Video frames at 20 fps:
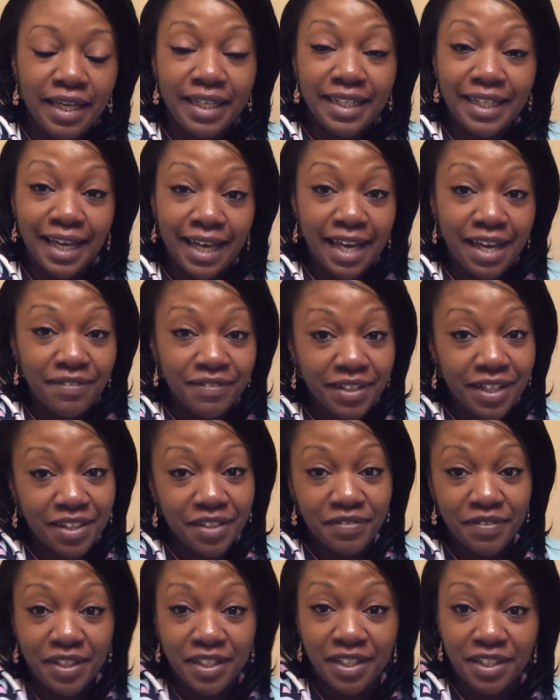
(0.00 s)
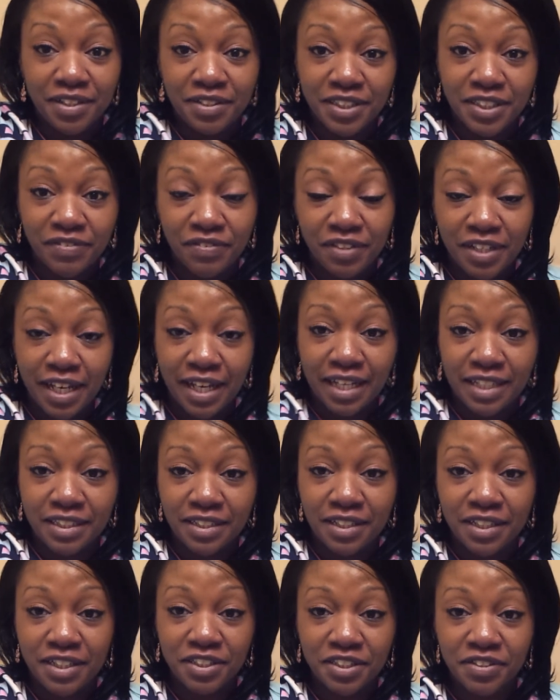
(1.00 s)
yeah, I have other videos if you guys
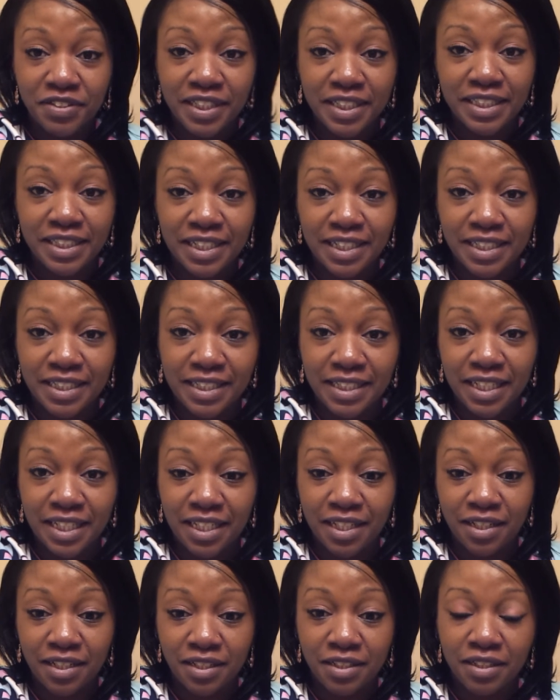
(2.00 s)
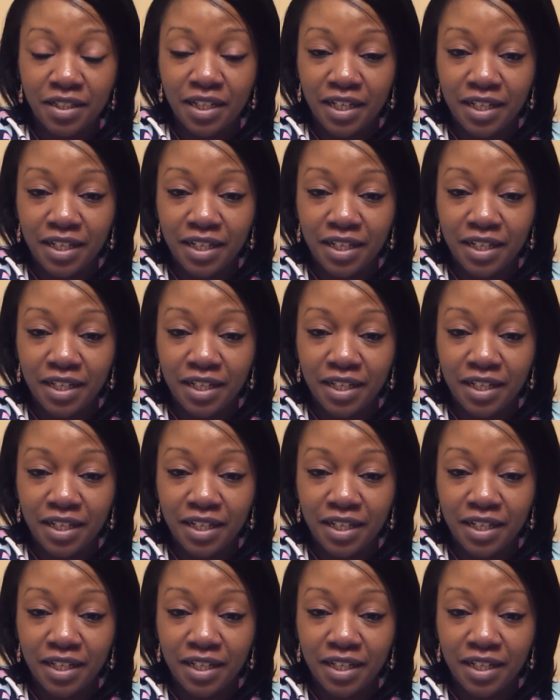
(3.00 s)
are interested in seeing,